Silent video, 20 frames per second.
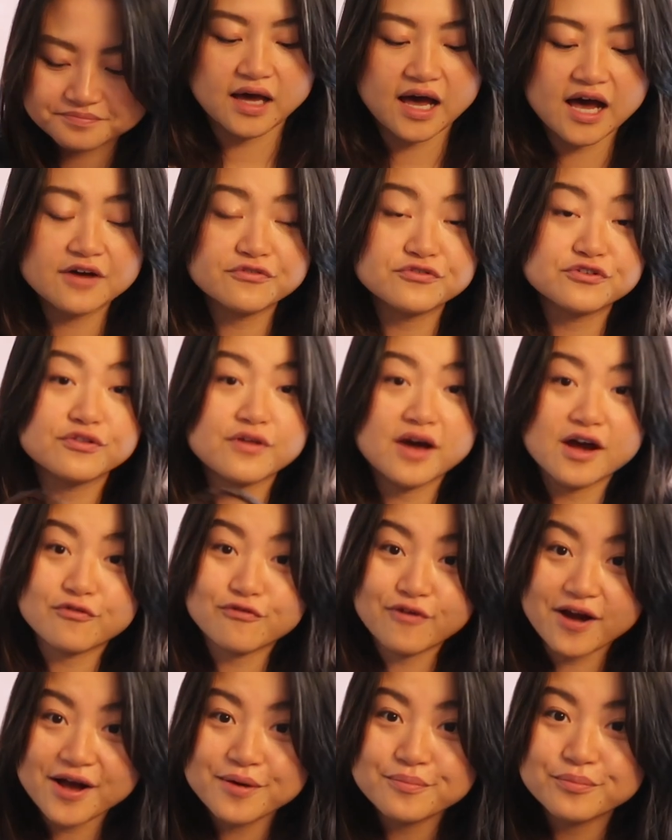After that
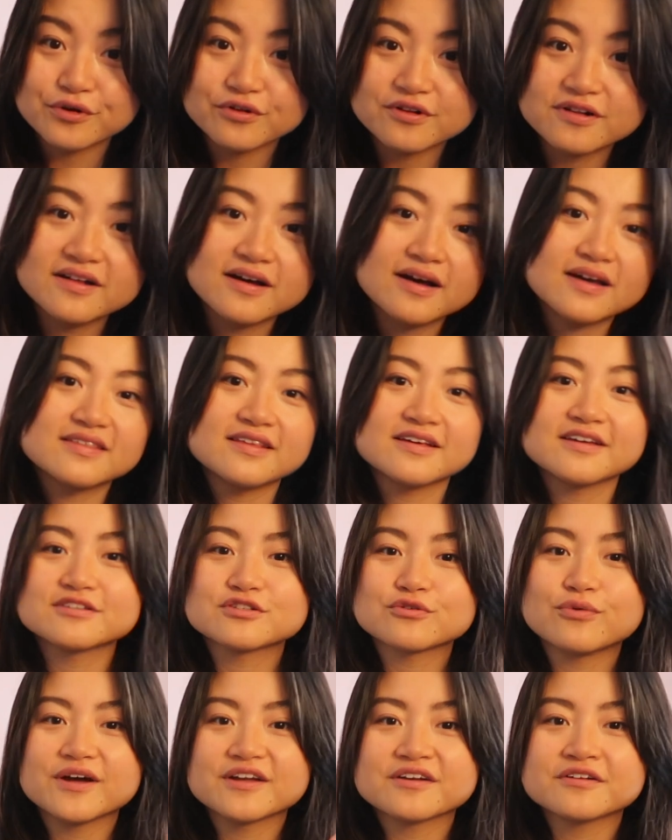ramble, I think it's
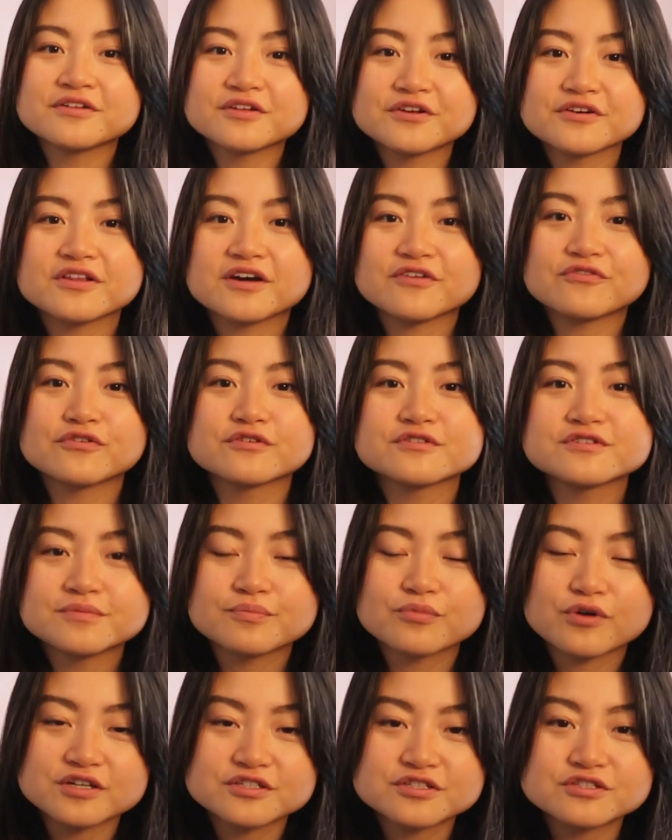quite clear that first
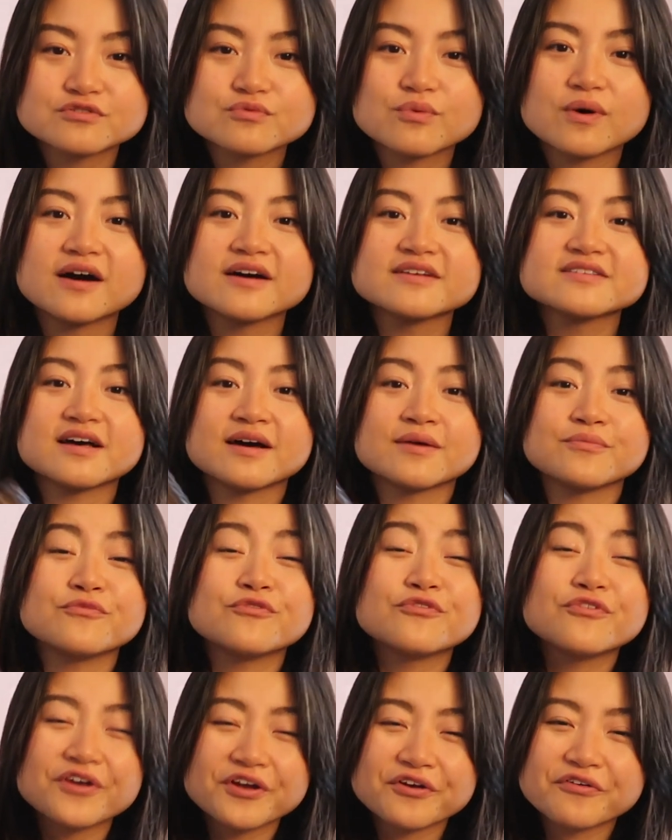impressions wise, I'm
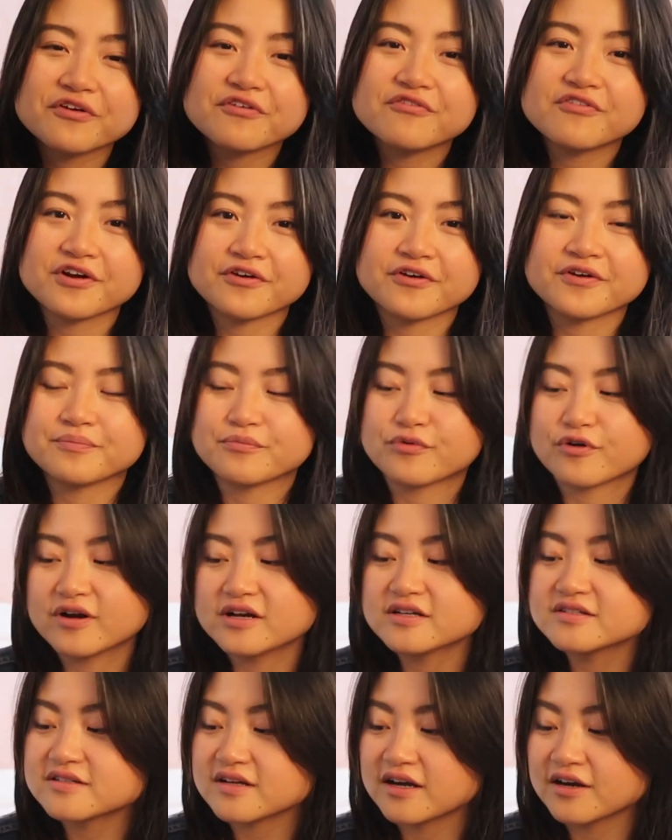very, very impressed.